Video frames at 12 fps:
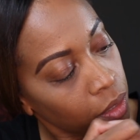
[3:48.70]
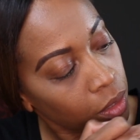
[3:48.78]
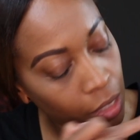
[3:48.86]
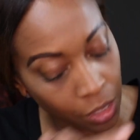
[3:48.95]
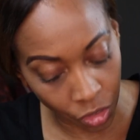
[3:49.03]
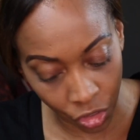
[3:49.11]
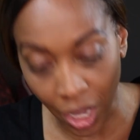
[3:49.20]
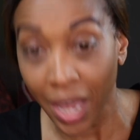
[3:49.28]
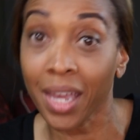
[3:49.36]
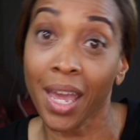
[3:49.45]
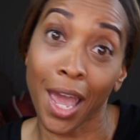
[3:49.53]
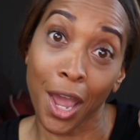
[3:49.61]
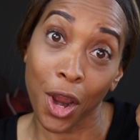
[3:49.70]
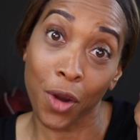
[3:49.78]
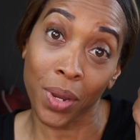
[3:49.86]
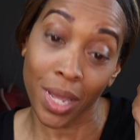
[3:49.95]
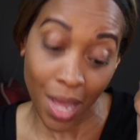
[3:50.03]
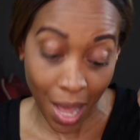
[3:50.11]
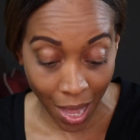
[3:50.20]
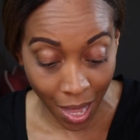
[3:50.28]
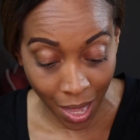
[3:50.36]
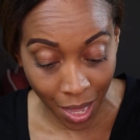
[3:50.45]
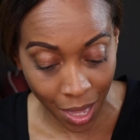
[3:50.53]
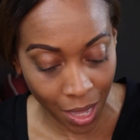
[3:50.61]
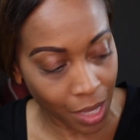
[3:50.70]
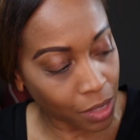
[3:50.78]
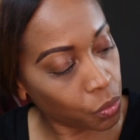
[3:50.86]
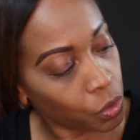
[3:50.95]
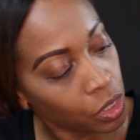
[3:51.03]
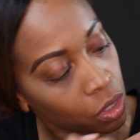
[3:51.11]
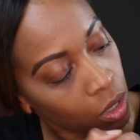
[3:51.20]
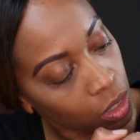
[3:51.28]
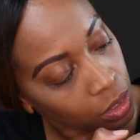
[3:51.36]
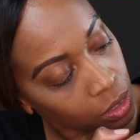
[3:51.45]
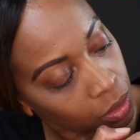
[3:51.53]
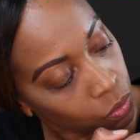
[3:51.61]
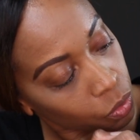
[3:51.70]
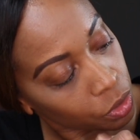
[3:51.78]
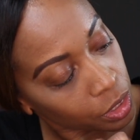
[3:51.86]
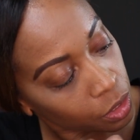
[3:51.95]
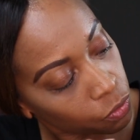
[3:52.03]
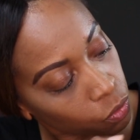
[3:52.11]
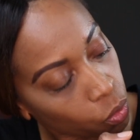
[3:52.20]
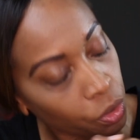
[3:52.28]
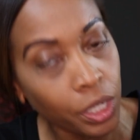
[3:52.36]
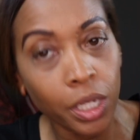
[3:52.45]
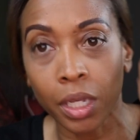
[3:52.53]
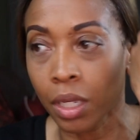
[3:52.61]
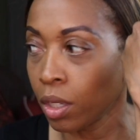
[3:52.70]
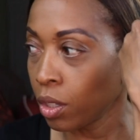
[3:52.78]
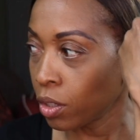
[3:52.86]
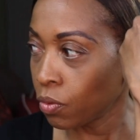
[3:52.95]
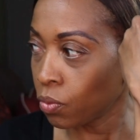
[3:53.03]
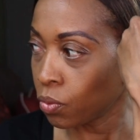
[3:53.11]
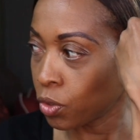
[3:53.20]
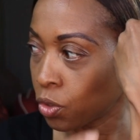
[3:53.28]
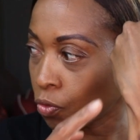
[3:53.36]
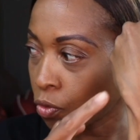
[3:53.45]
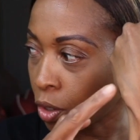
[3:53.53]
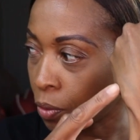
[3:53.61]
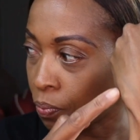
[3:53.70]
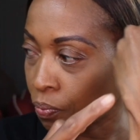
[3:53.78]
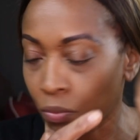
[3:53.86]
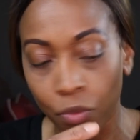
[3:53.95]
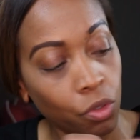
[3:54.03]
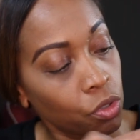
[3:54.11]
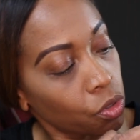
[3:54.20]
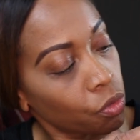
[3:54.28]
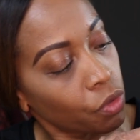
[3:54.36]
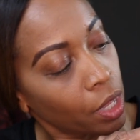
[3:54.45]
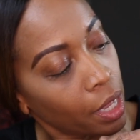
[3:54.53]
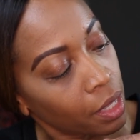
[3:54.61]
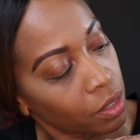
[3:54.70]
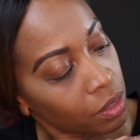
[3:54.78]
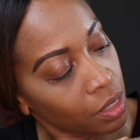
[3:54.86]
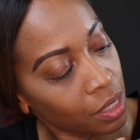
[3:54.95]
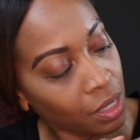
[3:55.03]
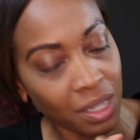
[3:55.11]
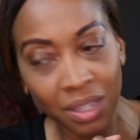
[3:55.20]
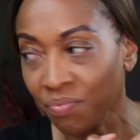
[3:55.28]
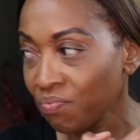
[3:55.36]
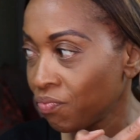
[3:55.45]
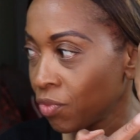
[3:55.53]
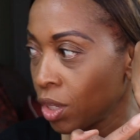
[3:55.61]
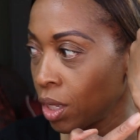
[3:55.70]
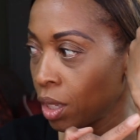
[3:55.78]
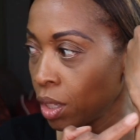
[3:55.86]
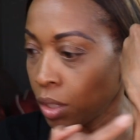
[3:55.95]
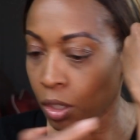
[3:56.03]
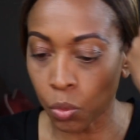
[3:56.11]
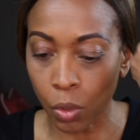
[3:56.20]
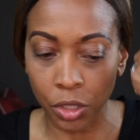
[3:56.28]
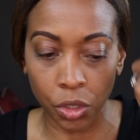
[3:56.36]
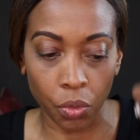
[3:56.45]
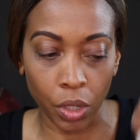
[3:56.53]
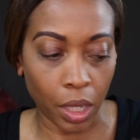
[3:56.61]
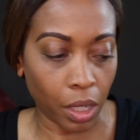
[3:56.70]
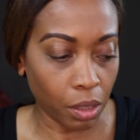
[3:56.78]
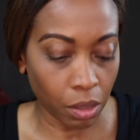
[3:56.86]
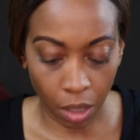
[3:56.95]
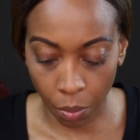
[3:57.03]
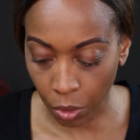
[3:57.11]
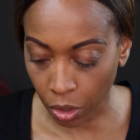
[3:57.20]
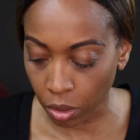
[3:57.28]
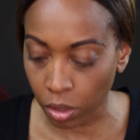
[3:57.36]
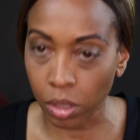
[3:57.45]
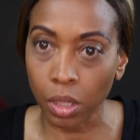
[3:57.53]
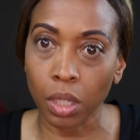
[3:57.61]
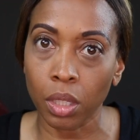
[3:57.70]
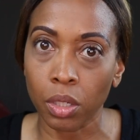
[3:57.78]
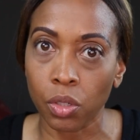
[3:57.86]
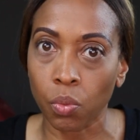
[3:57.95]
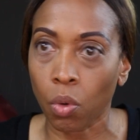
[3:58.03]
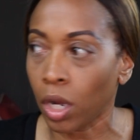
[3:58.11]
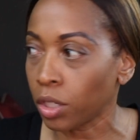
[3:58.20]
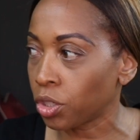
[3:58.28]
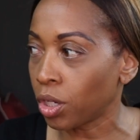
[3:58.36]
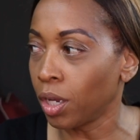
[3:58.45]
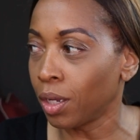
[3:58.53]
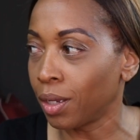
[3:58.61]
The Yay area, as we call it, where E40 is from. So that, they swatch okay. I'm not going to say they swatch